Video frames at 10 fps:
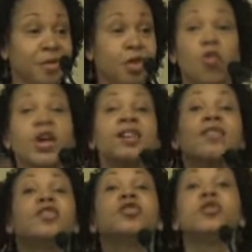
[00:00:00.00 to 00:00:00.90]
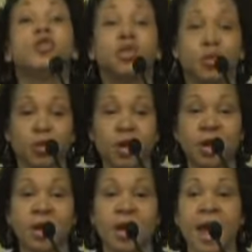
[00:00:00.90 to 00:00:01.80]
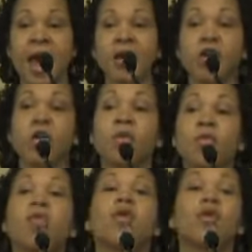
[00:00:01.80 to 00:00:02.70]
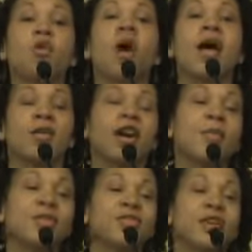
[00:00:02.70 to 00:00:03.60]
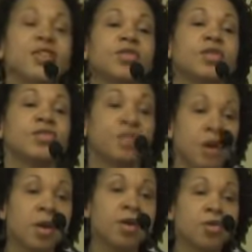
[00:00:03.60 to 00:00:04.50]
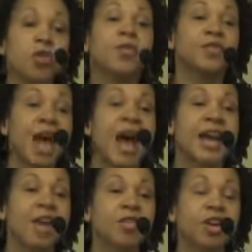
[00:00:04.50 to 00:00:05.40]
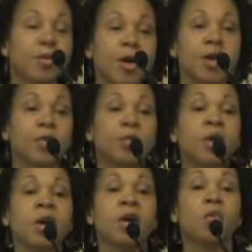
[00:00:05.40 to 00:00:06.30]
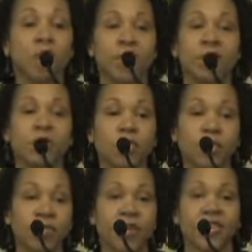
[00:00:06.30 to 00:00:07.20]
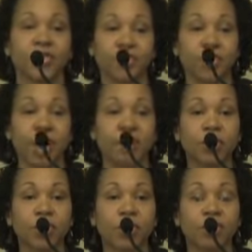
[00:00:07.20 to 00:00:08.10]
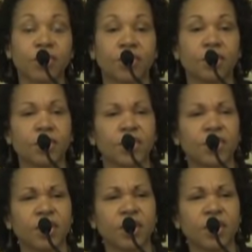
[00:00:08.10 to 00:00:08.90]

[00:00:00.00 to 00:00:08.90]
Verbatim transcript: The Queen of Lesotho had her royal choir come and sing to this group of nine African American women who were professionals traveling throughout the southern region.